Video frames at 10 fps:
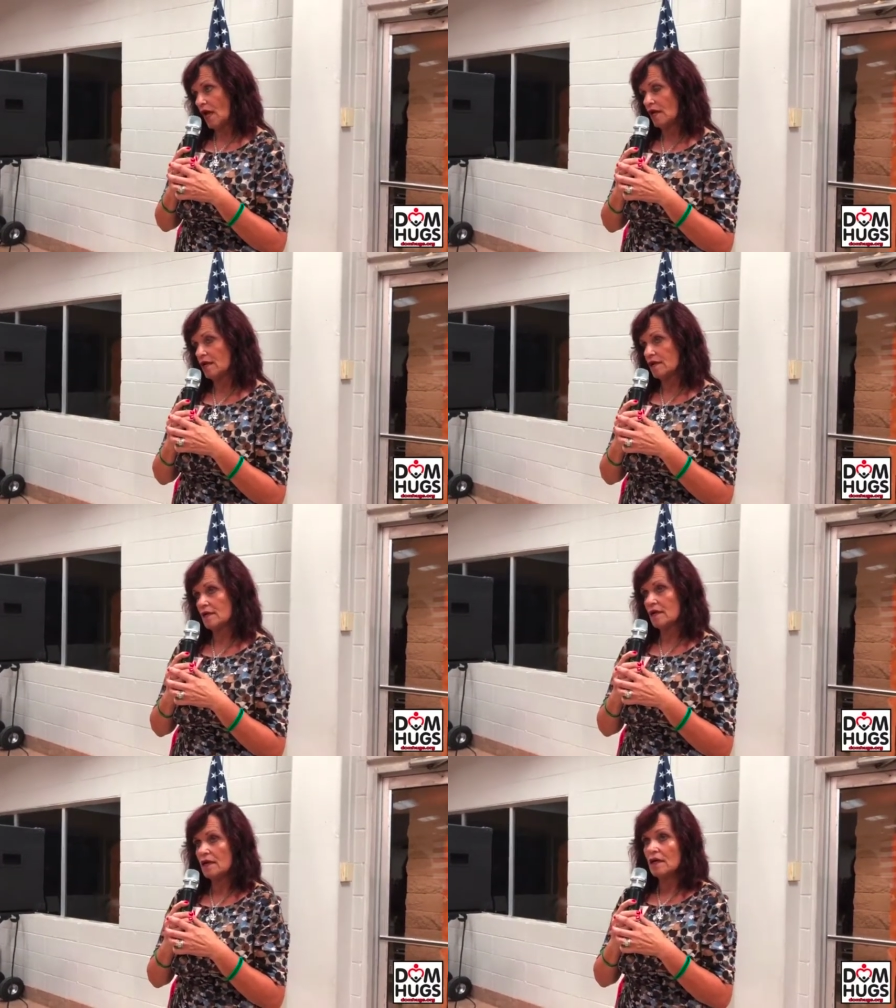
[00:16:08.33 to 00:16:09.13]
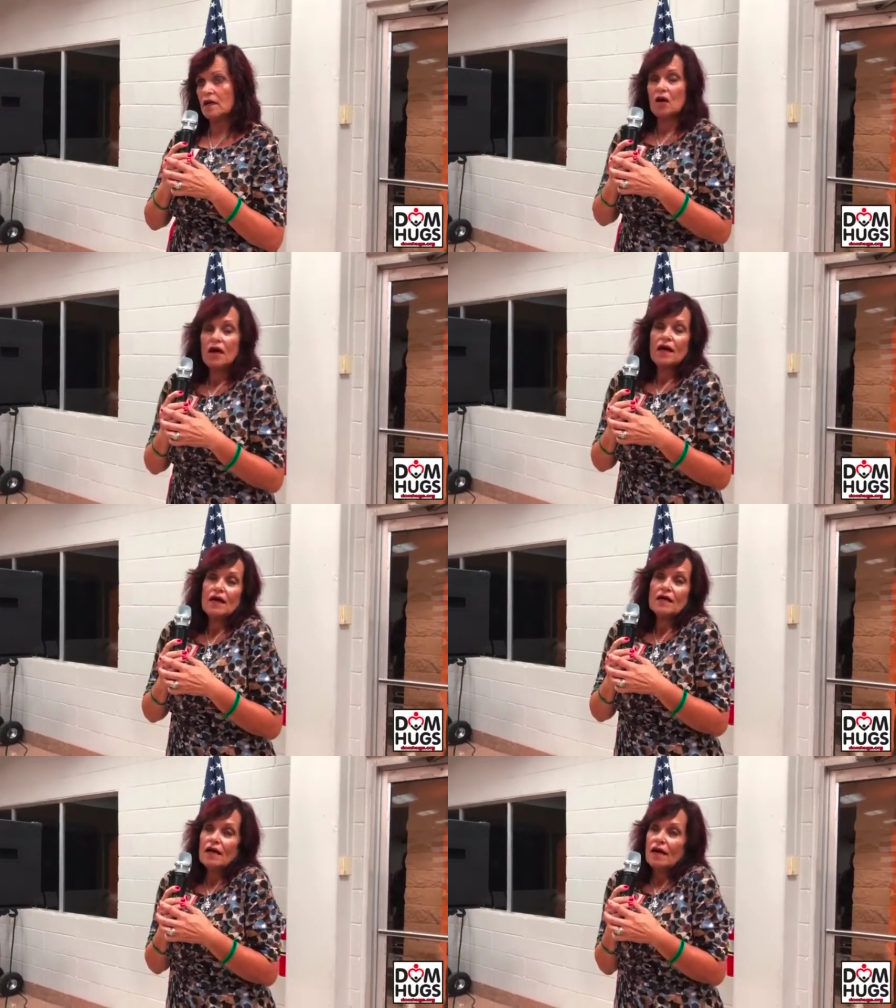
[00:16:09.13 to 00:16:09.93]
And
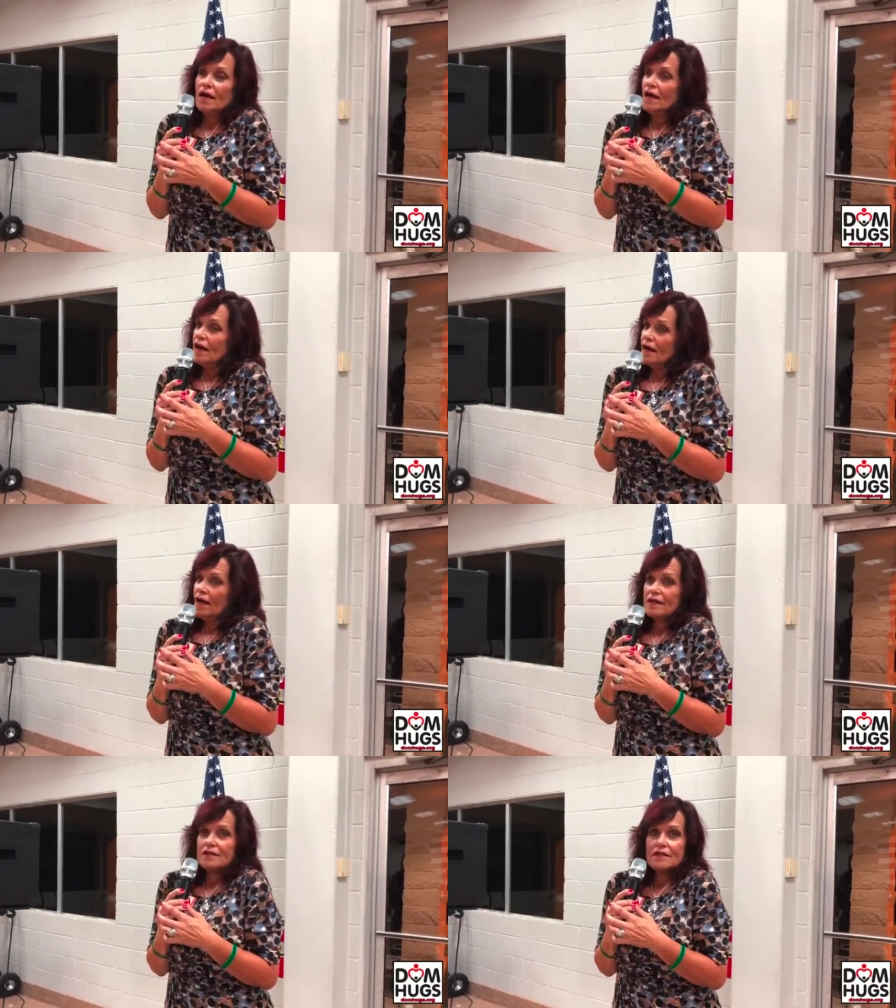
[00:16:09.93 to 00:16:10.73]
I